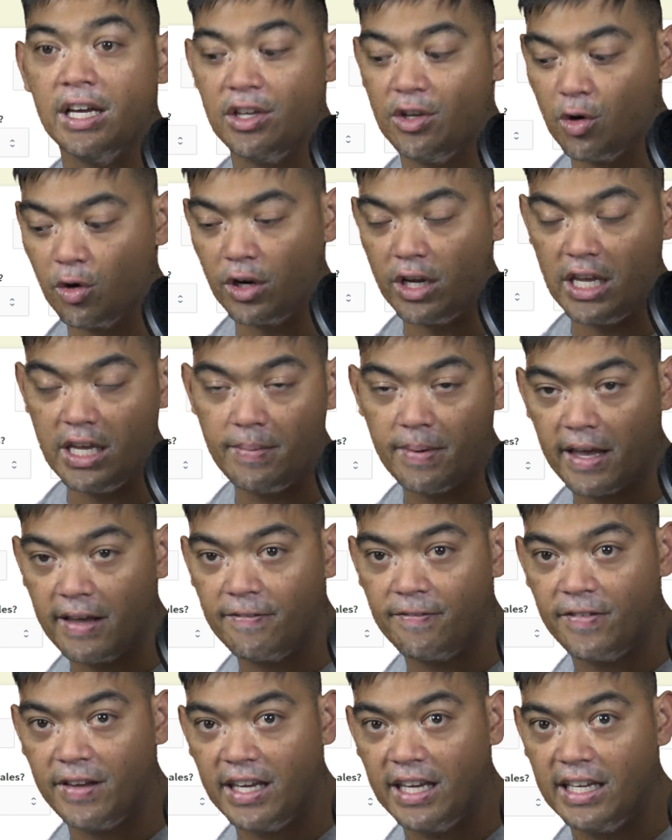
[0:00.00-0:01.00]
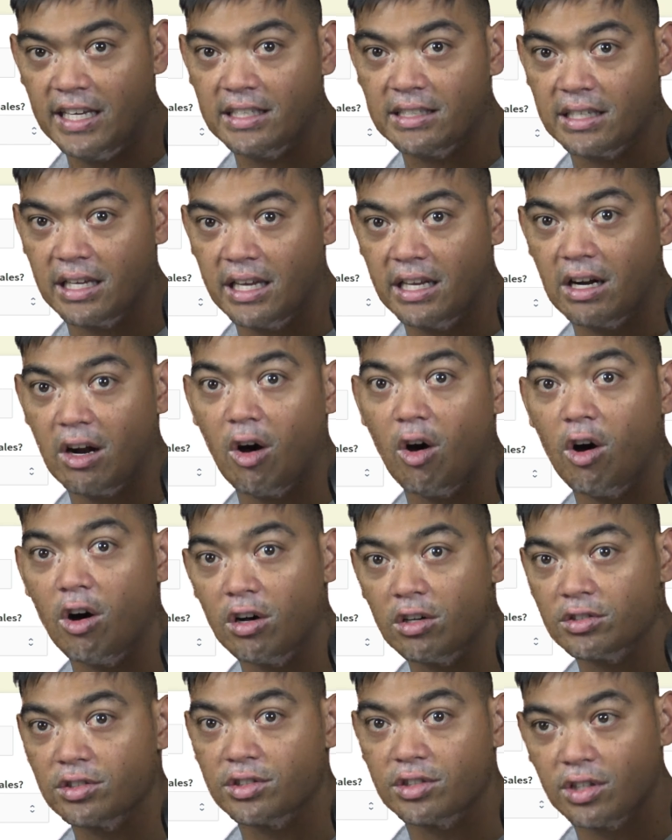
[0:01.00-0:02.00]
your eBay fees and
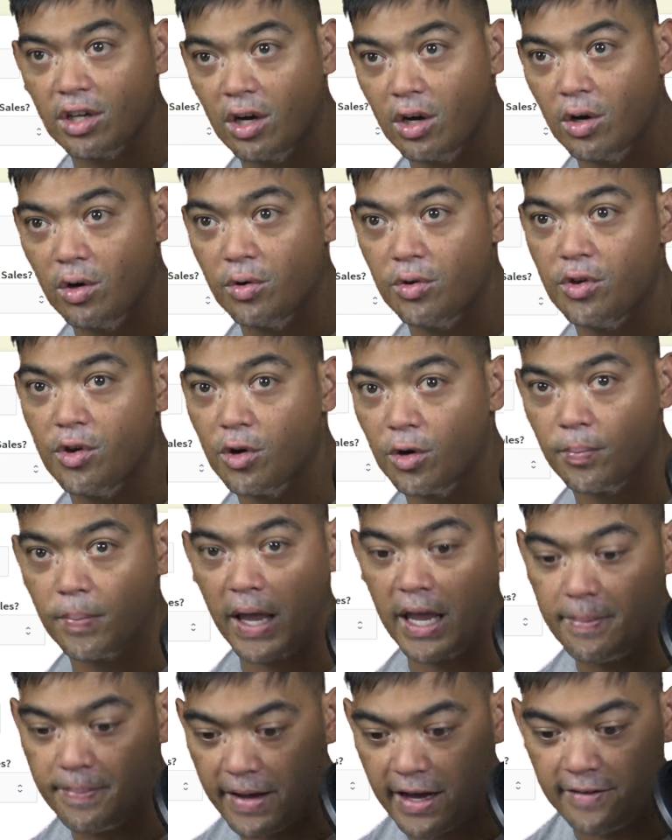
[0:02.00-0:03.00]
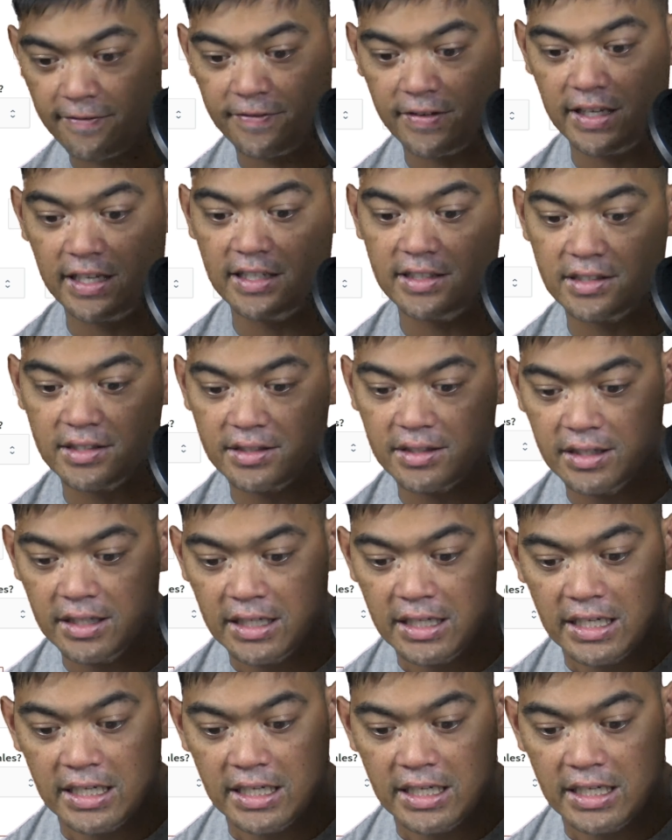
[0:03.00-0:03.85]
also your PayPal fees.